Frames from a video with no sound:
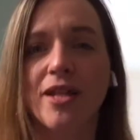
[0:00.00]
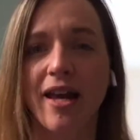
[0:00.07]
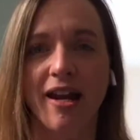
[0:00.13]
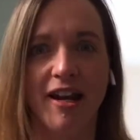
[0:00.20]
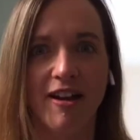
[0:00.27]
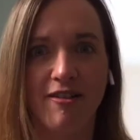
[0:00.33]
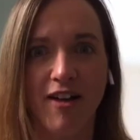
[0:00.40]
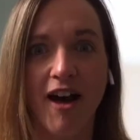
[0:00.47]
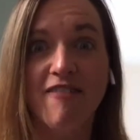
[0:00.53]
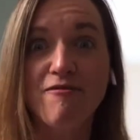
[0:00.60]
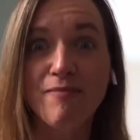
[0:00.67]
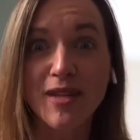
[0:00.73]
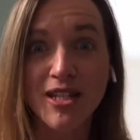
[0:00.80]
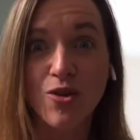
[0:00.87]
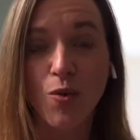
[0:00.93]
And I've
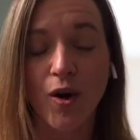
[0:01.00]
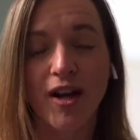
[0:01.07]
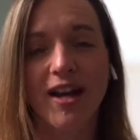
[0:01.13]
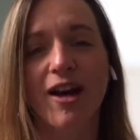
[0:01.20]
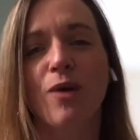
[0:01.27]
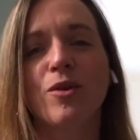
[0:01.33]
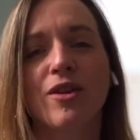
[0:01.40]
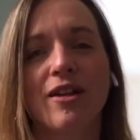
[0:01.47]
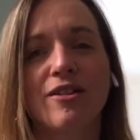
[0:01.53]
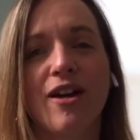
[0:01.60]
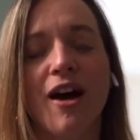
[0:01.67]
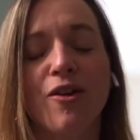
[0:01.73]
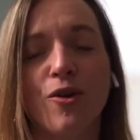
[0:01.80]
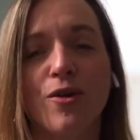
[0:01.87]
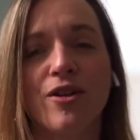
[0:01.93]
missed working out with
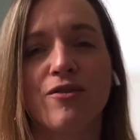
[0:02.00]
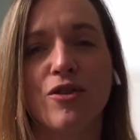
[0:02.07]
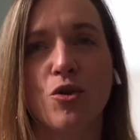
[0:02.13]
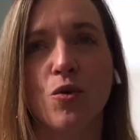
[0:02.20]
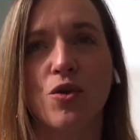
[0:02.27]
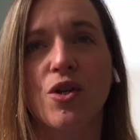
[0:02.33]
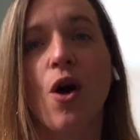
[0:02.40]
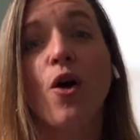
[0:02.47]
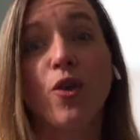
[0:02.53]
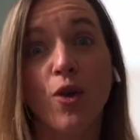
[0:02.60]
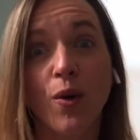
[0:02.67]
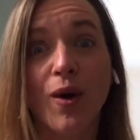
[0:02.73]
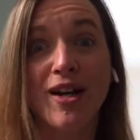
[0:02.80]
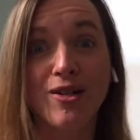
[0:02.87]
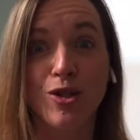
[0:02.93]
other individuals,
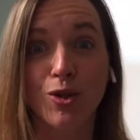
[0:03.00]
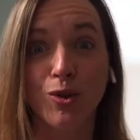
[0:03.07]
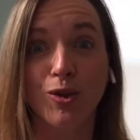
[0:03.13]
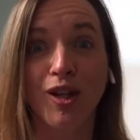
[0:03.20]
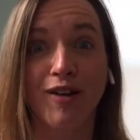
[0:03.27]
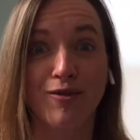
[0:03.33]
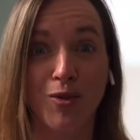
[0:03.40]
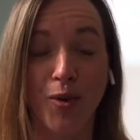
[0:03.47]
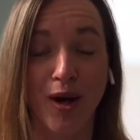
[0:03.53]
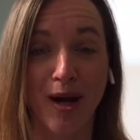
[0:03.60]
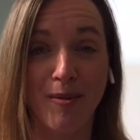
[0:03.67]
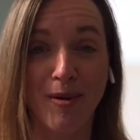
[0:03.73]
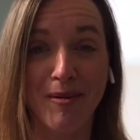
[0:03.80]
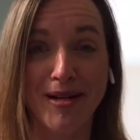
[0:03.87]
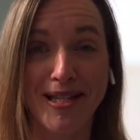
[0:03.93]
although I do love to work out
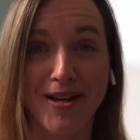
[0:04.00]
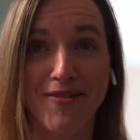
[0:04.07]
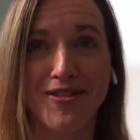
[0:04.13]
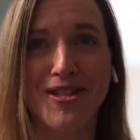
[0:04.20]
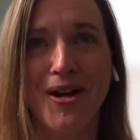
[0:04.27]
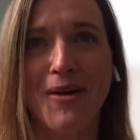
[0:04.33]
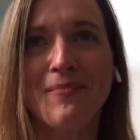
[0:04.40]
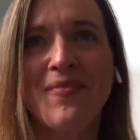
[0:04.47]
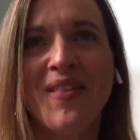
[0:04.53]
by myself. So